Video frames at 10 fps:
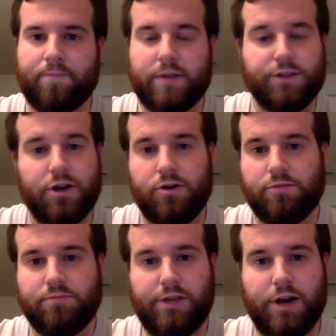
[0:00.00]

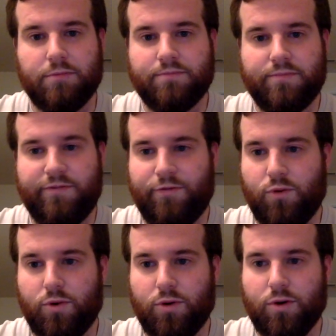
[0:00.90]
So, you know,
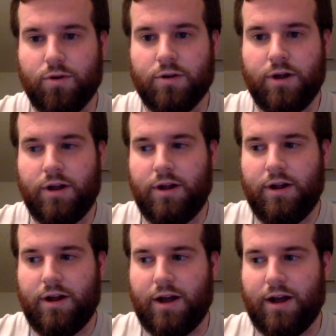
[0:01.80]
for
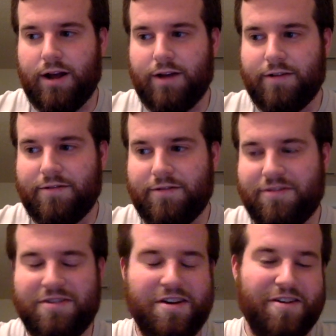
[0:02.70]

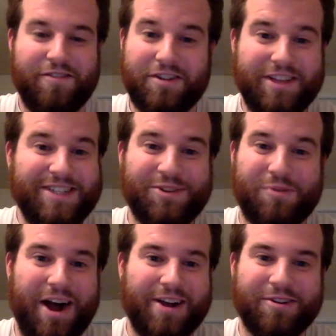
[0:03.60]
at least a
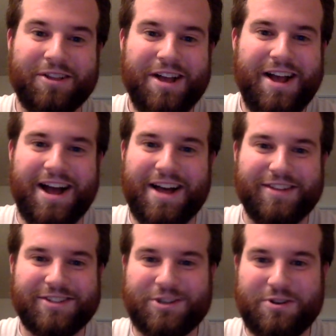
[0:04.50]
while,
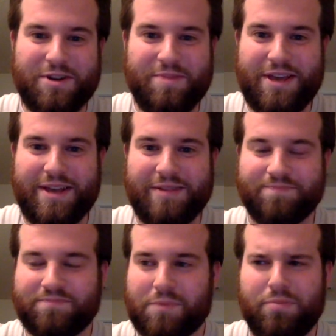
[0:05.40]
there's going to be
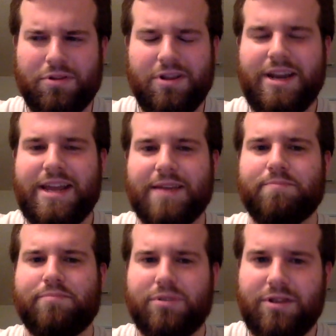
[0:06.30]

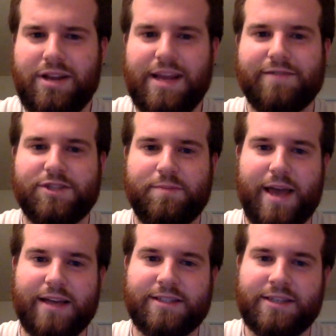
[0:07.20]
plenty of
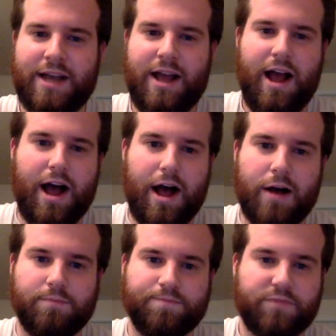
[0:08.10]
space
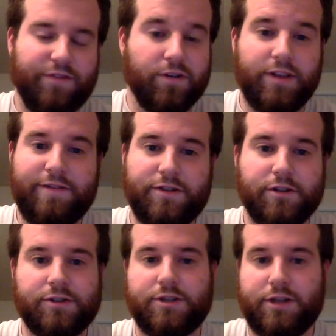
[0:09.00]
for
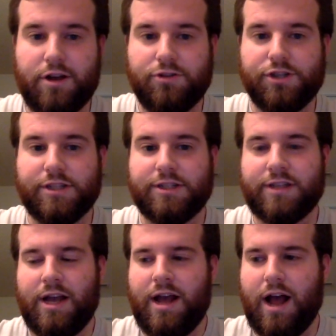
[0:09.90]
lifters,
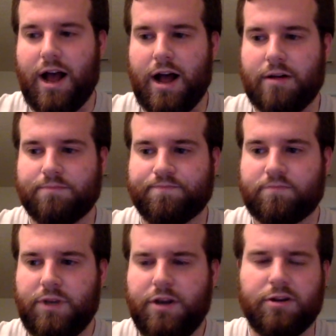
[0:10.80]
coaches,
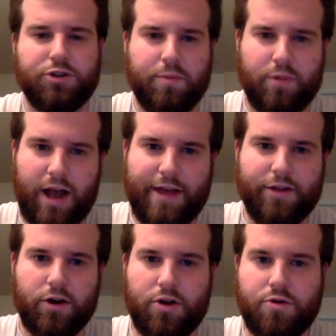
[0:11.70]
you know, to apply
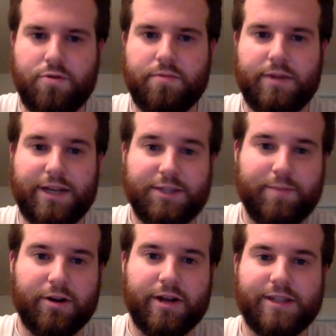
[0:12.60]
their own
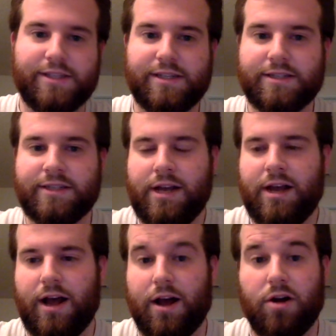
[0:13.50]
experiences
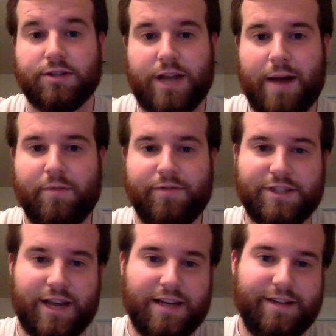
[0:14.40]
on top of the
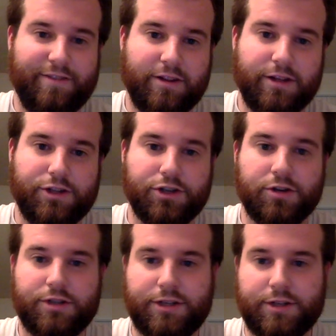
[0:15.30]
scientific literature
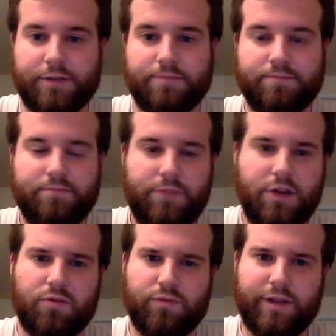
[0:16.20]
to, you
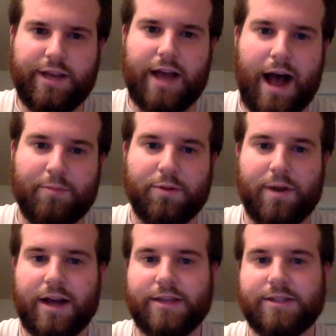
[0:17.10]
know, really
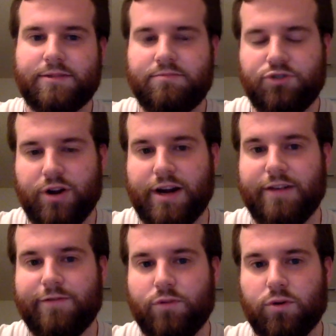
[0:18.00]
optimize
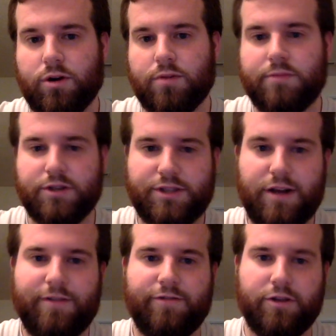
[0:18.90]
training for
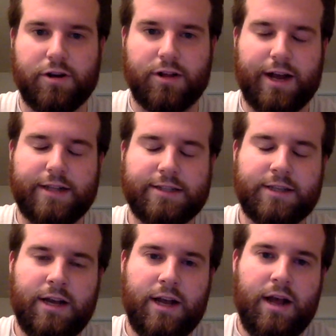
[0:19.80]
yourself, for your clients.
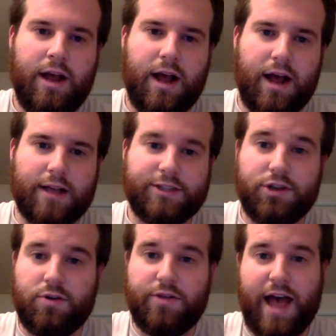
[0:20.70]

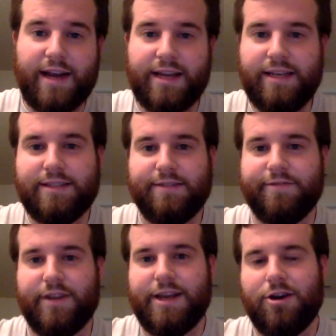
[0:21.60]
So that is the
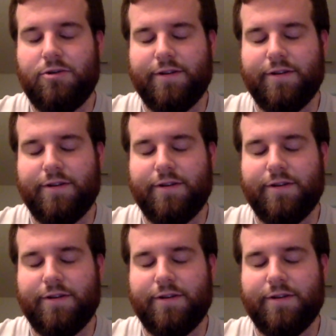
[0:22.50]
video.